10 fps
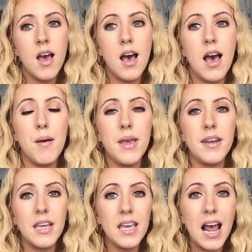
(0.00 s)

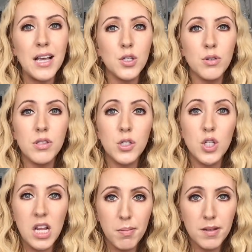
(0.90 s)
And again, I chose the
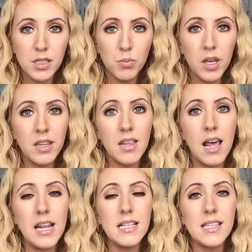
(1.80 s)
cheapest one.
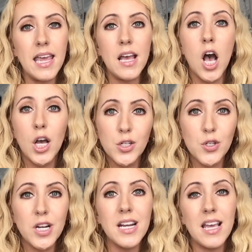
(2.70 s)
That is
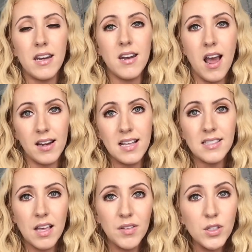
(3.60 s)

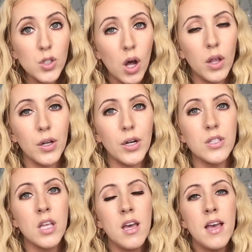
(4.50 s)

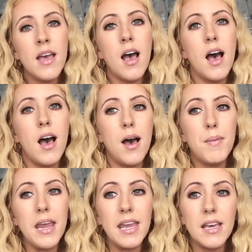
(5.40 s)
$197.
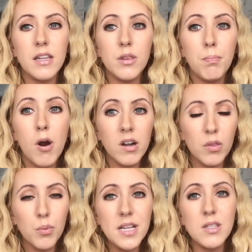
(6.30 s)
And part of
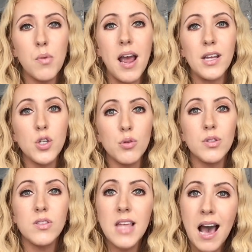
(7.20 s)
the reason why I chose
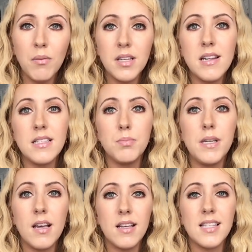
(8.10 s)
that one is
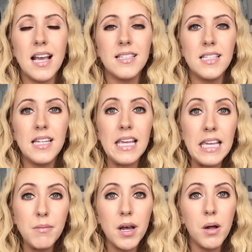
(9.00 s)
because I did
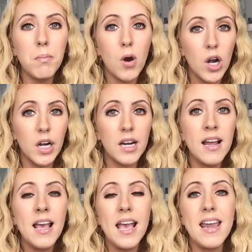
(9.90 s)
email Mark
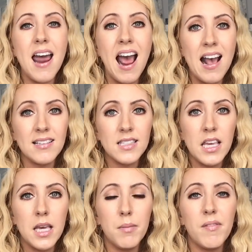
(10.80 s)
and ask
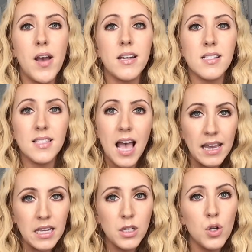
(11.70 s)
him if I
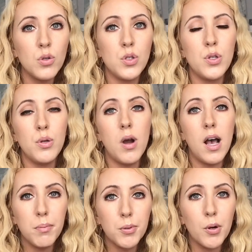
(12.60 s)
decided to
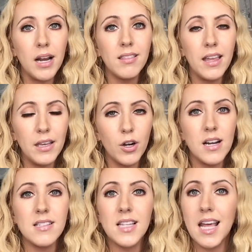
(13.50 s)
upgrade later,
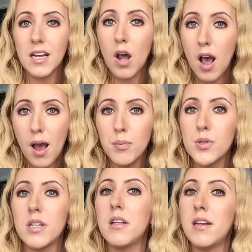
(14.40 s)
is that an
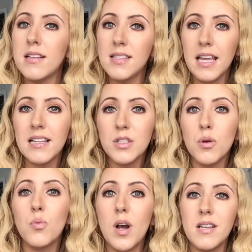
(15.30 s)
option? And his answer
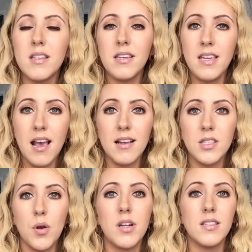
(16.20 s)
was
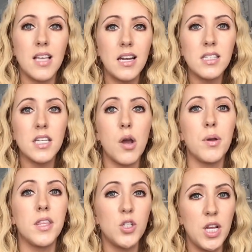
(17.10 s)
yes. So I decided to go
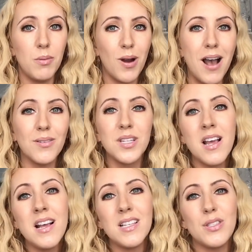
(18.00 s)
with the cheap route
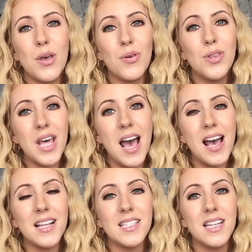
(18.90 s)
so
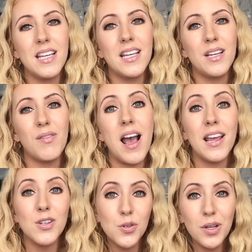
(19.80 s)
that if I
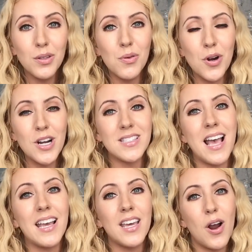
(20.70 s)
enjoyed the course,
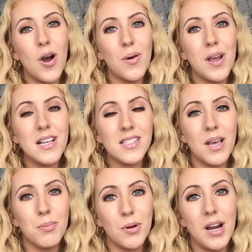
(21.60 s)
I could always
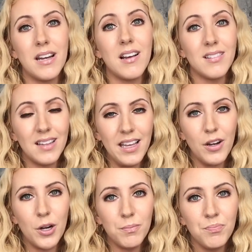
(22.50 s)
upgrade later.